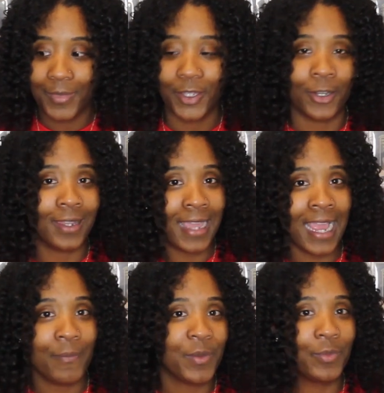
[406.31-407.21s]
in
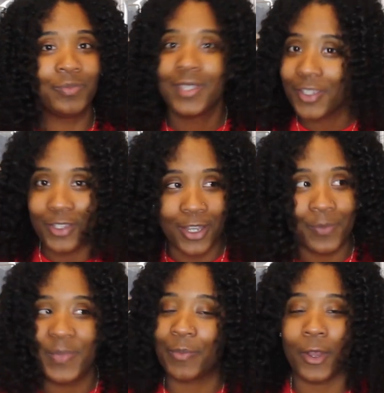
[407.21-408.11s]
line.
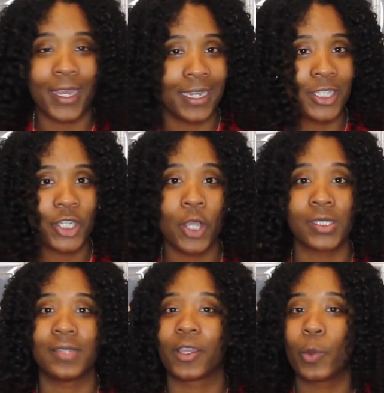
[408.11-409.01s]
People are getting
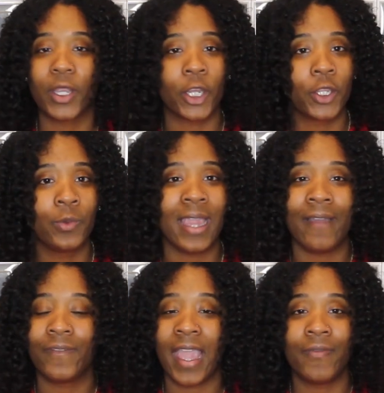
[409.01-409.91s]
chosen. The quicker you
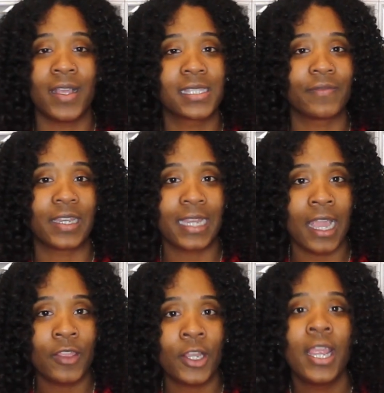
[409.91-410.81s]
have that stuff
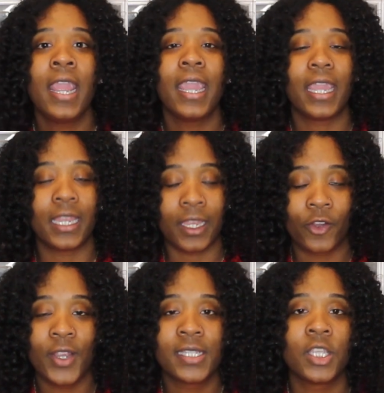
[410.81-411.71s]
together, it
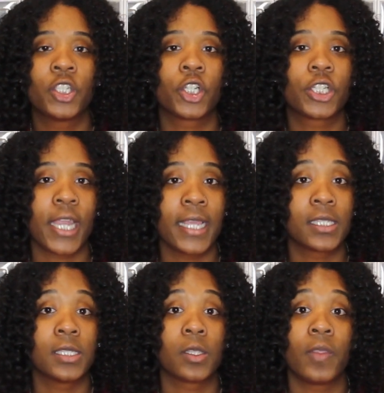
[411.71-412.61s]
increases your
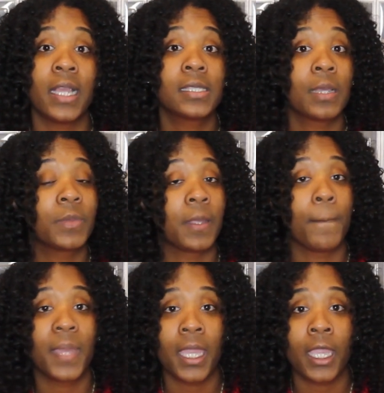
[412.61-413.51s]
chances. So that's
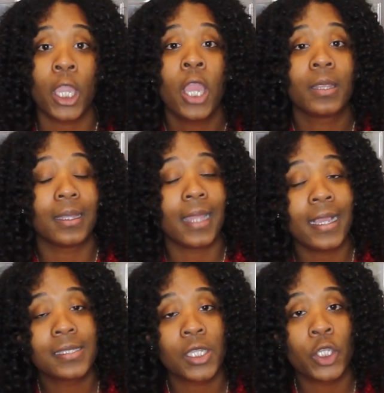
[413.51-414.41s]
something big. The
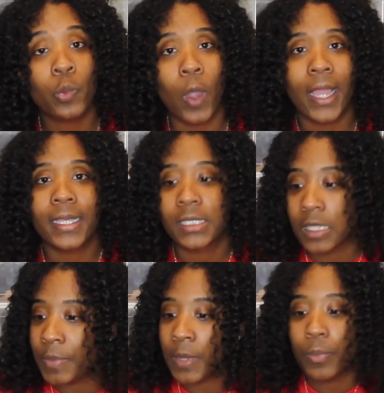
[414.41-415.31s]
last thing you want is
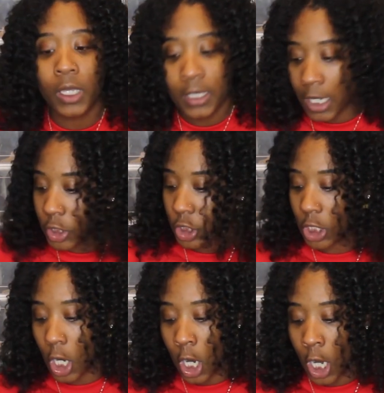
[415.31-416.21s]
to be pulling out your
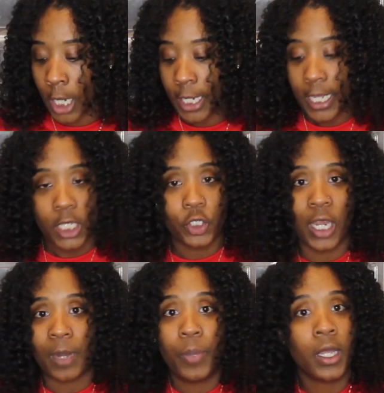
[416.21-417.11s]
card,
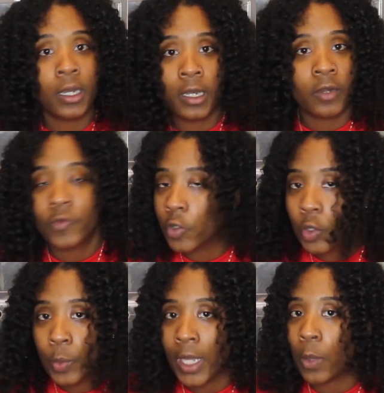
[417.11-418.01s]
trying to put it in
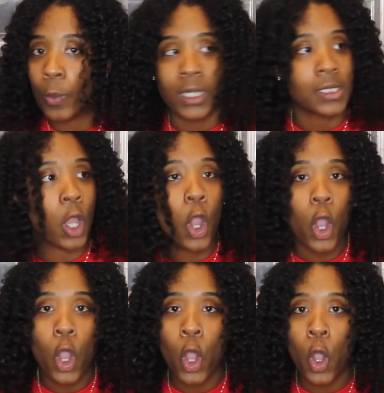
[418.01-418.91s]
real quick when it's a
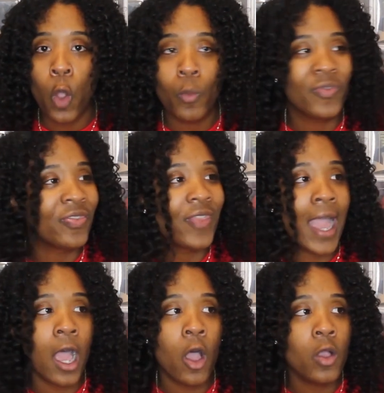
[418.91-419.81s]
whole
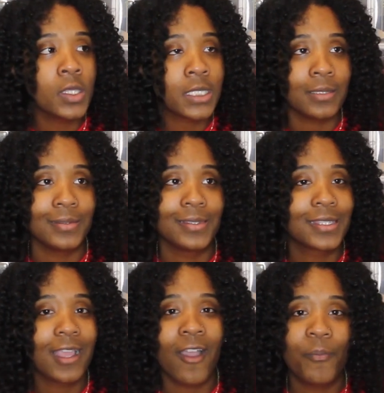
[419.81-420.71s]

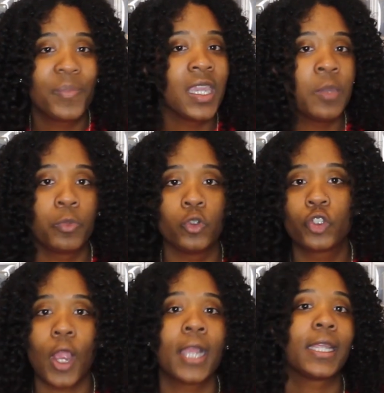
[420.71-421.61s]
thousands of people
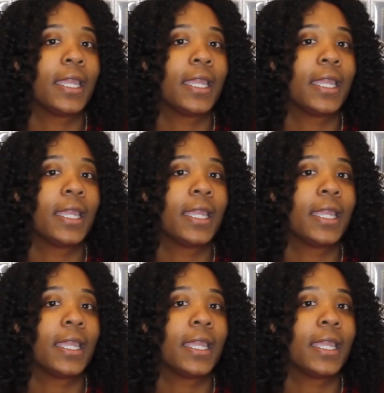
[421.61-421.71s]
trying to